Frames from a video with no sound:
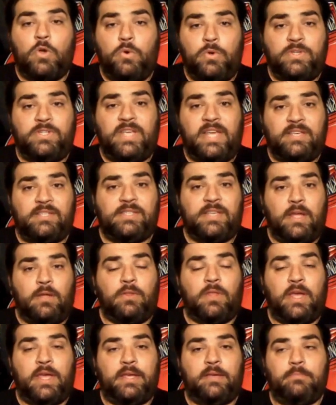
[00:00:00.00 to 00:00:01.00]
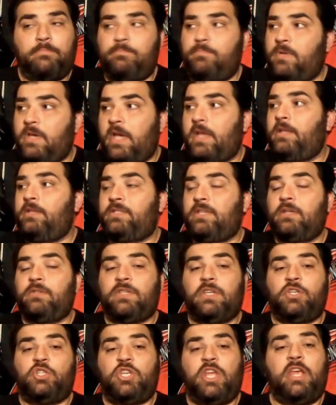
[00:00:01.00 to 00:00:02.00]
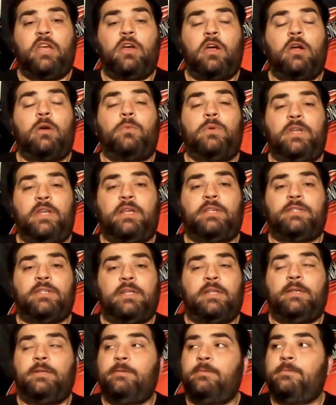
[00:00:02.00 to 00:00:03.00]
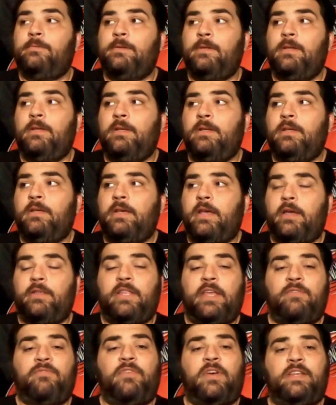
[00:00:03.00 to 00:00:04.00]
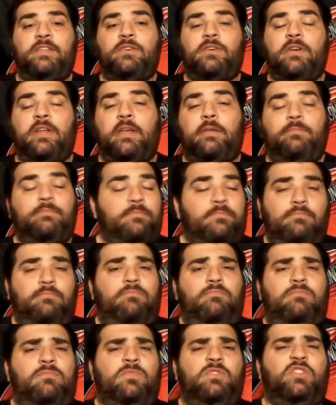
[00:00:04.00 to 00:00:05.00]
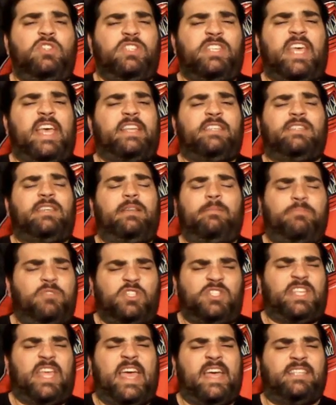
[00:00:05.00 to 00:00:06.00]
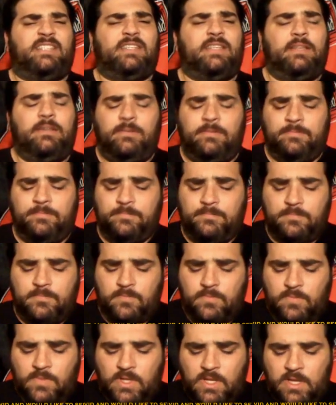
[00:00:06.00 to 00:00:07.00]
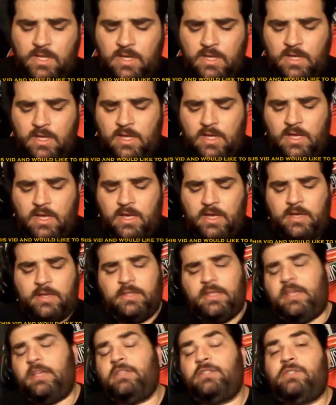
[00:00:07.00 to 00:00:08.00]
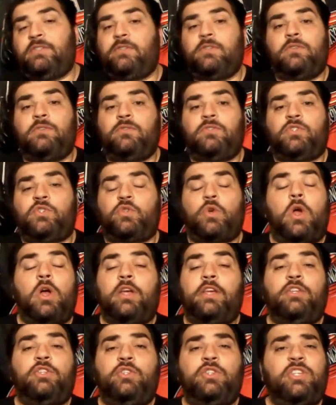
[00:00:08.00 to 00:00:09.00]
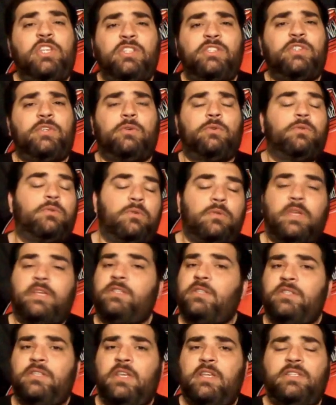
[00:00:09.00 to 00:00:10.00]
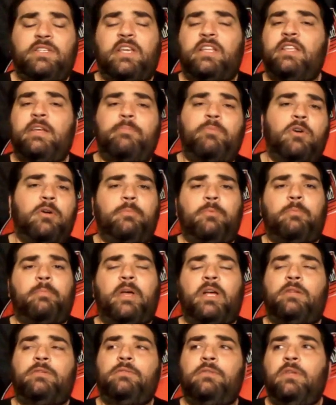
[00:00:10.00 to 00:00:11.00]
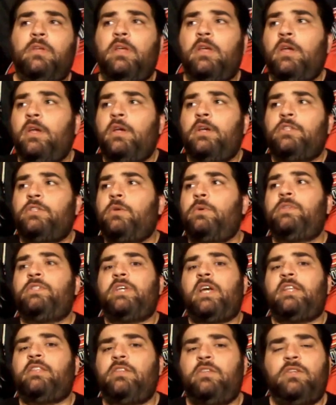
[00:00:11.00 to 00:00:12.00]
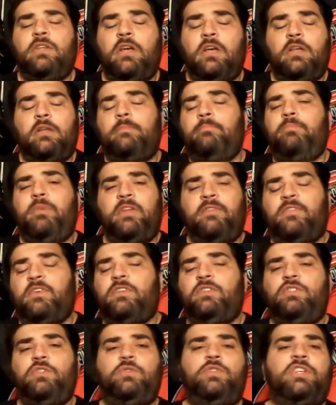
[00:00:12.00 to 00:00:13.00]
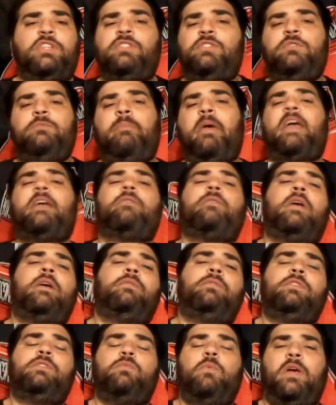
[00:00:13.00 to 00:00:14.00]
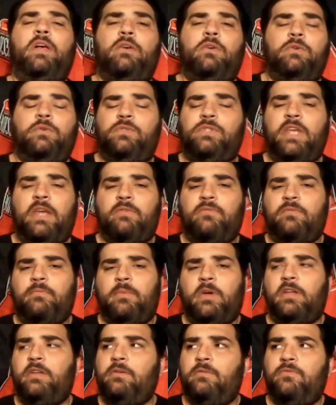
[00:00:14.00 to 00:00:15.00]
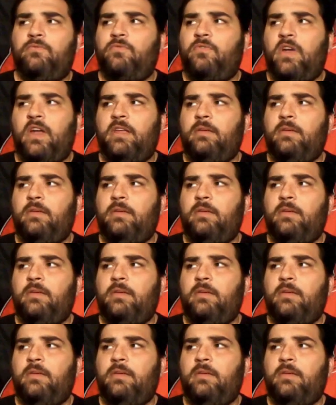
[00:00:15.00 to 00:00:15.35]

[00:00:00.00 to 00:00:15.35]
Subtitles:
Who does that sound like? Kind of sounds like Shane Carwin, doesn't it? How'd that fight turn out? I'm just asking. He's strong in jiu-jitsu. As I said, he's got that purple belt. So he's got a bit of a jiu-jitsu background as well. Who's that remind you of?